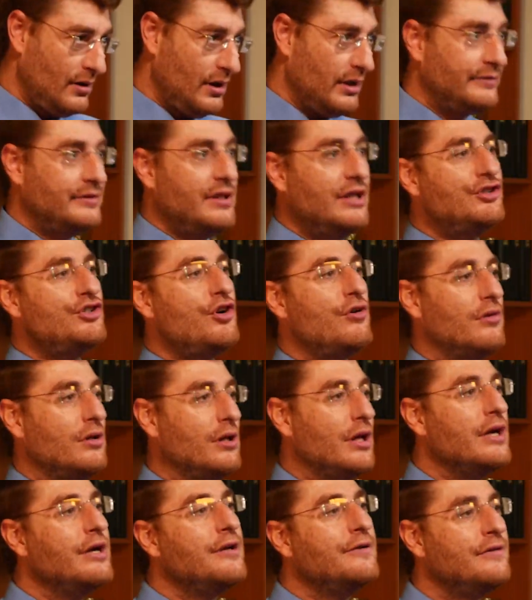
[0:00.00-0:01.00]

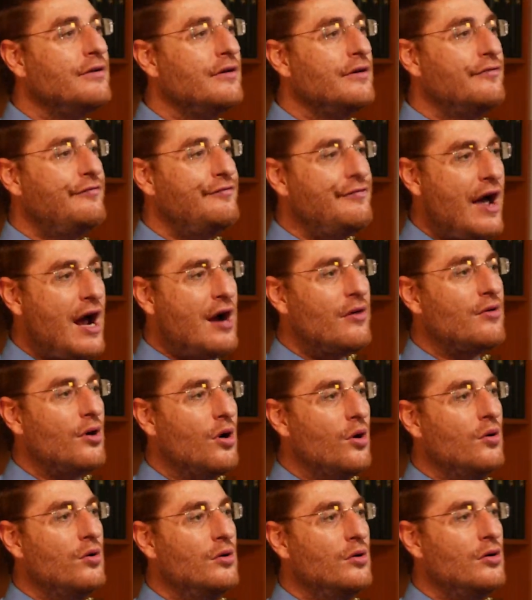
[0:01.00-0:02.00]
Additionally,
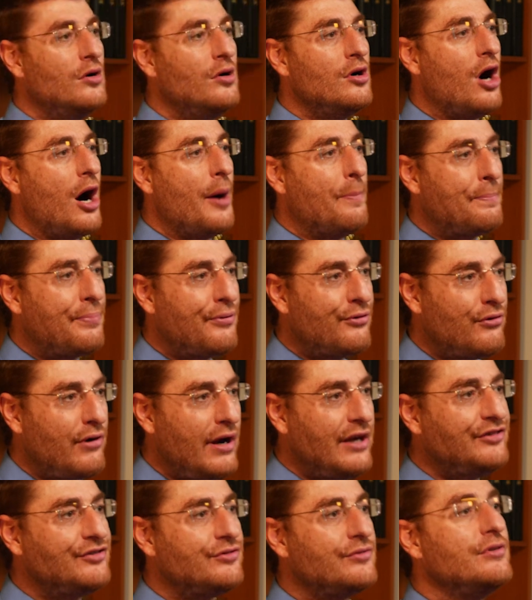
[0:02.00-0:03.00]
Pharaoh
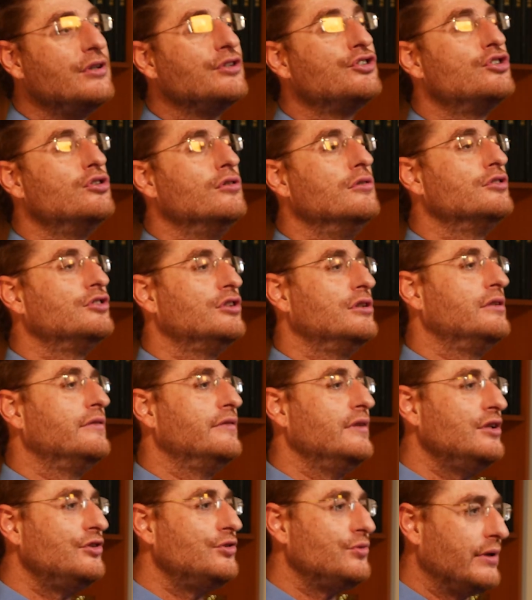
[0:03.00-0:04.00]
oppressed the children
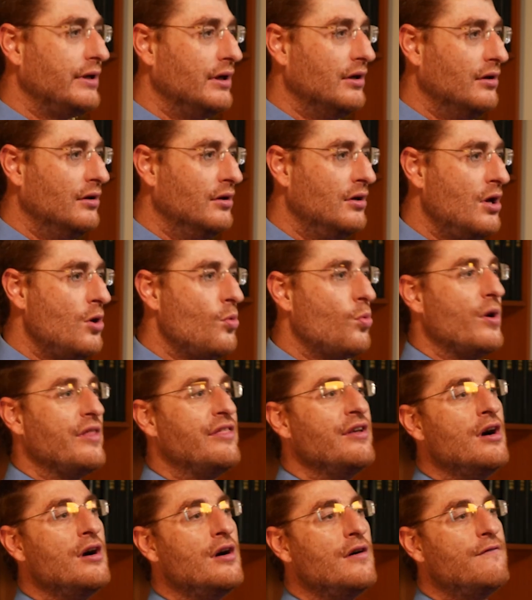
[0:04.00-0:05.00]
of Israel
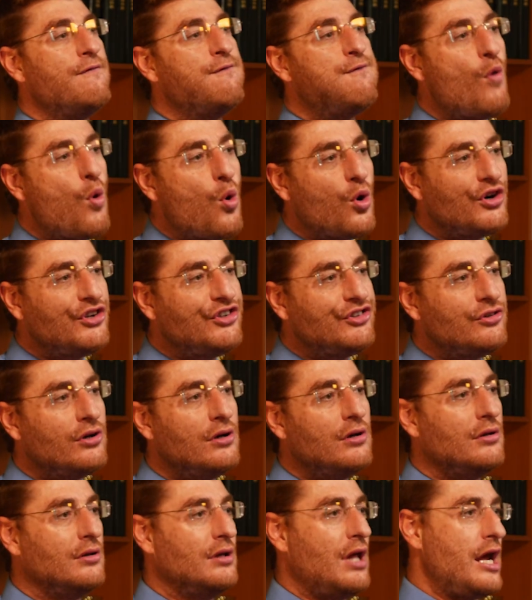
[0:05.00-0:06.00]
with forced
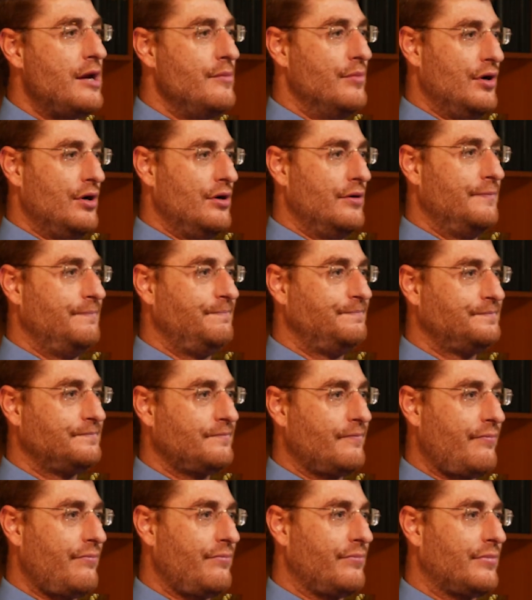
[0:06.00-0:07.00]
labor,
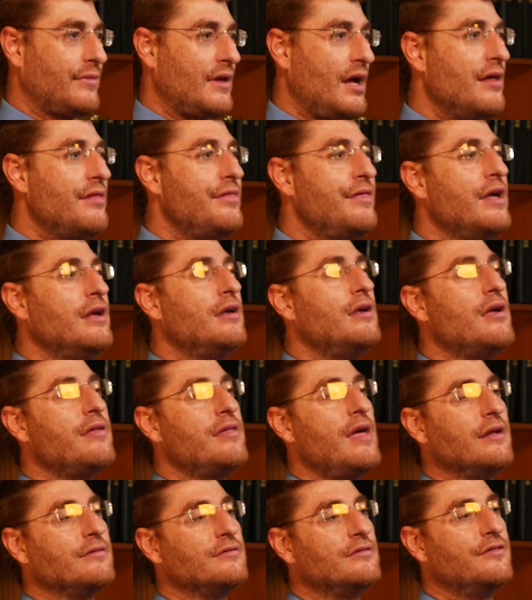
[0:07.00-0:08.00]
thinking
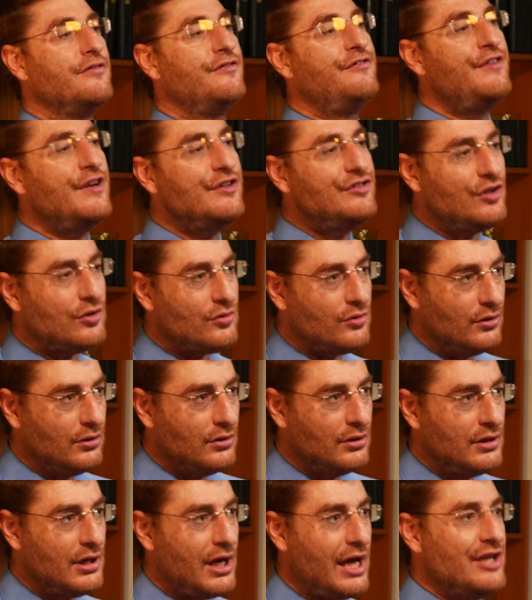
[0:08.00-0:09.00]
that
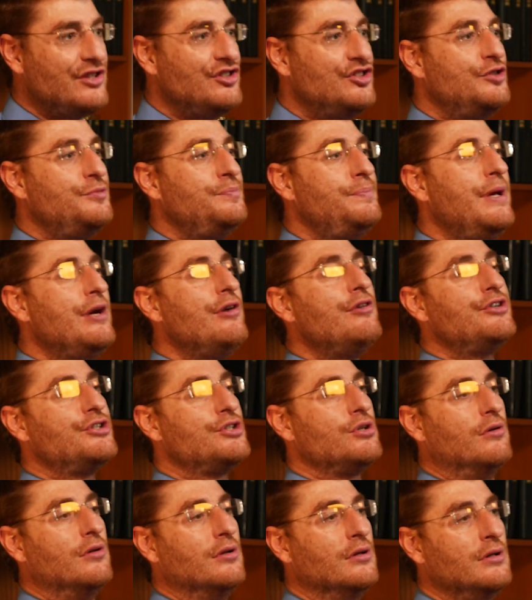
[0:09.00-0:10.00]
physical and
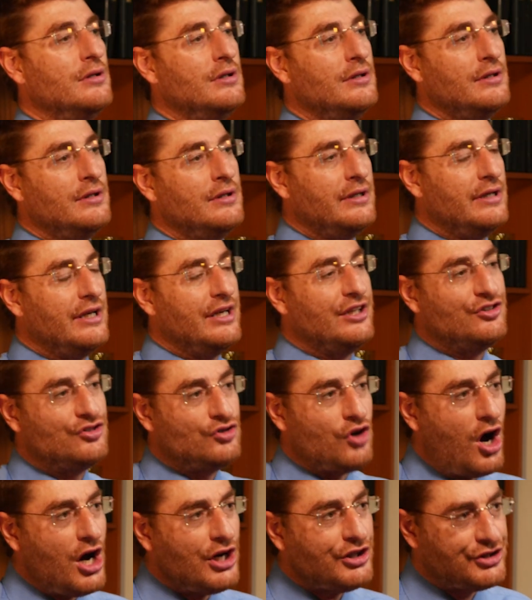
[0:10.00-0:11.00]
spiritual
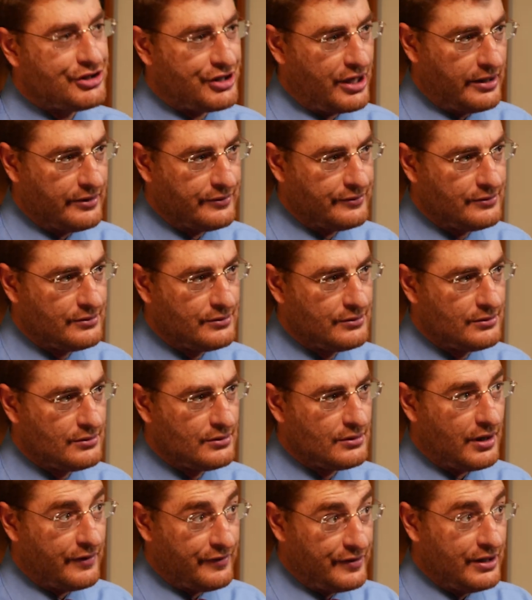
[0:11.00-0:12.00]
exhaustion
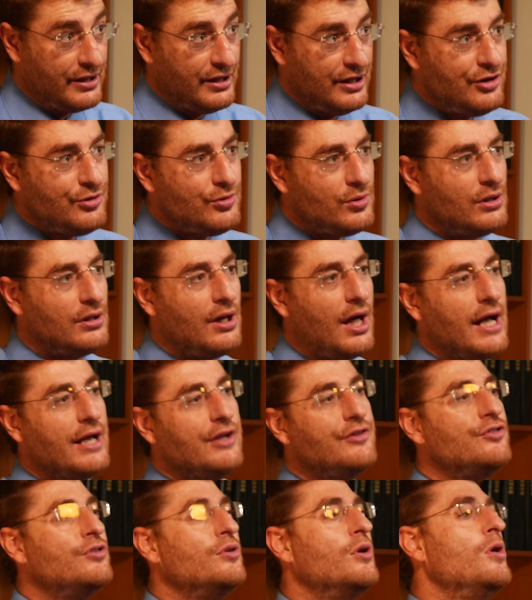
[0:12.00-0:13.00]
of the
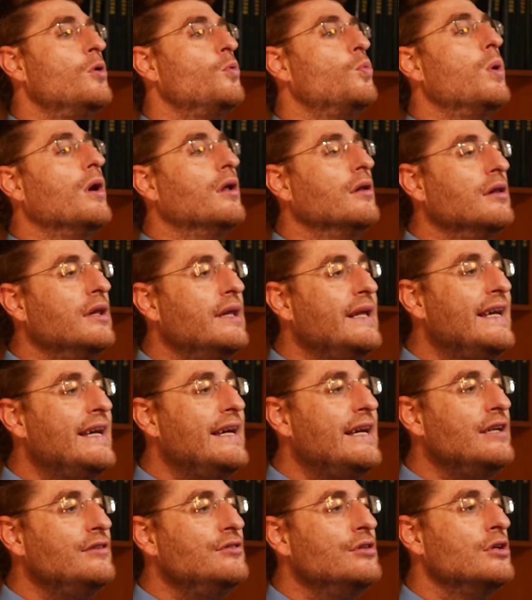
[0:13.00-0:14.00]
Israelites will
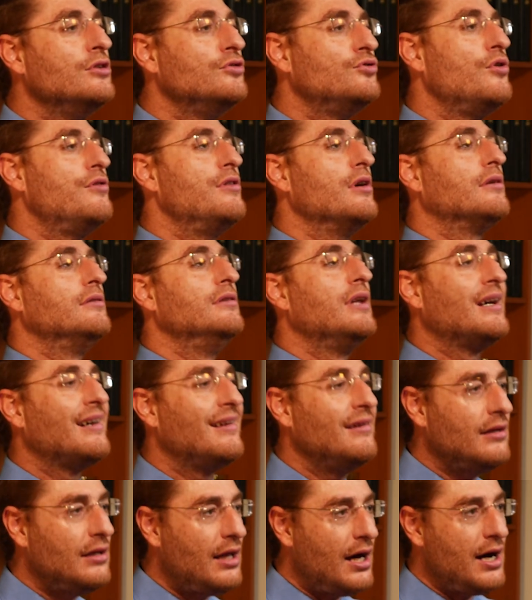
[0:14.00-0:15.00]
lead to the
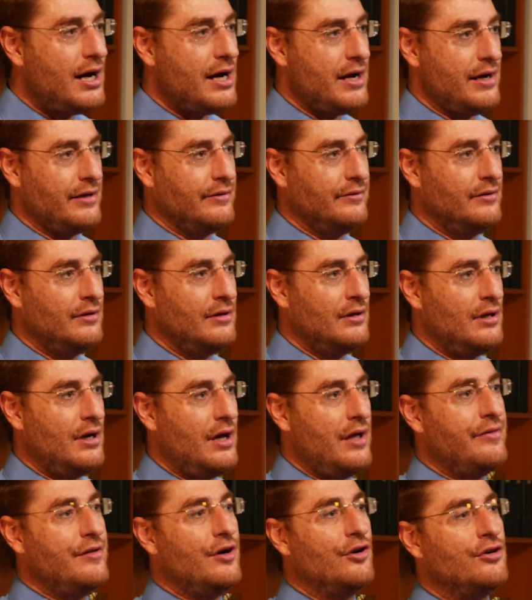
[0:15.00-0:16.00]
decline
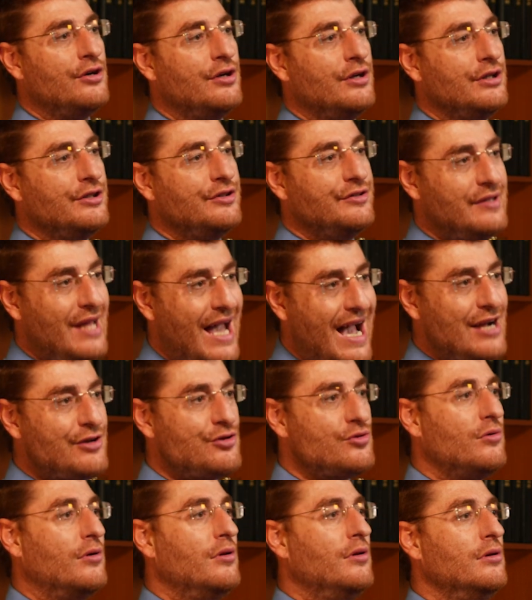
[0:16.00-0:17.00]
in their
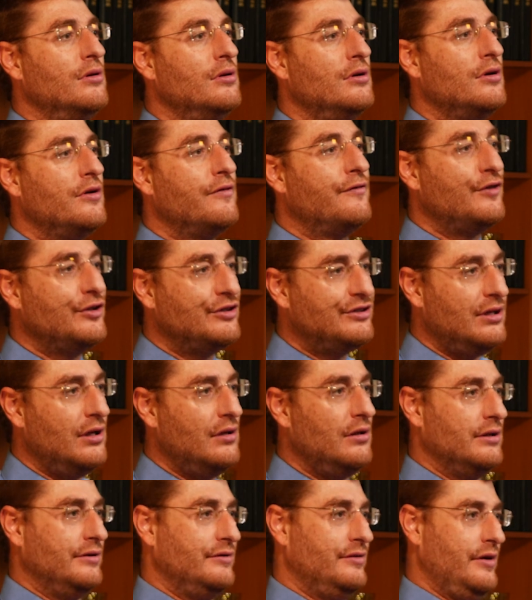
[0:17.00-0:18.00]
natural
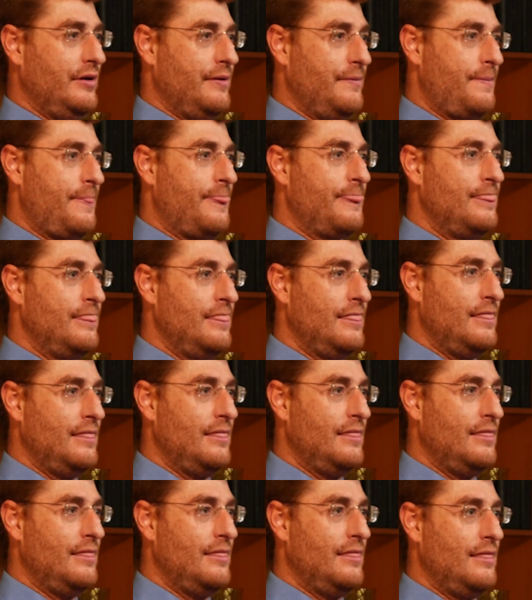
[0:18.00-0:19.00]
fertility.
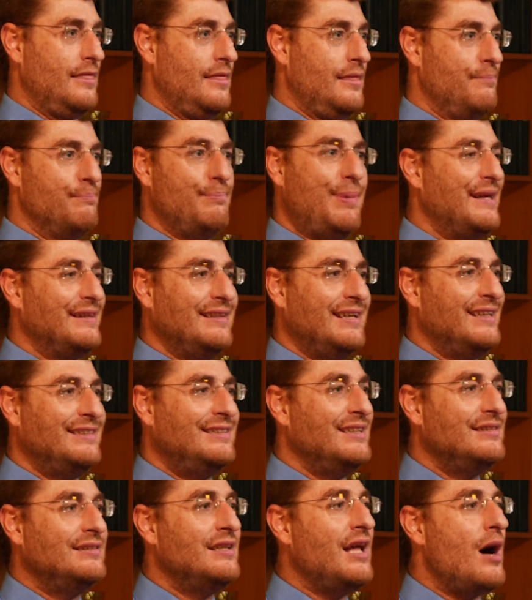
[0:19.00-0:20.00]
But it
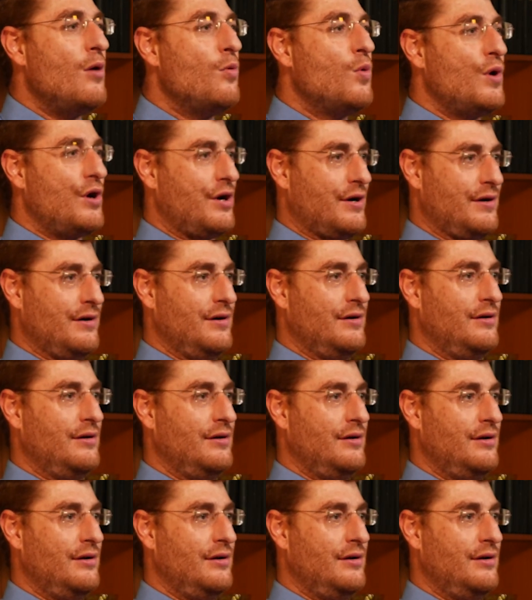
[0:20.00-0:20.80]
did not work.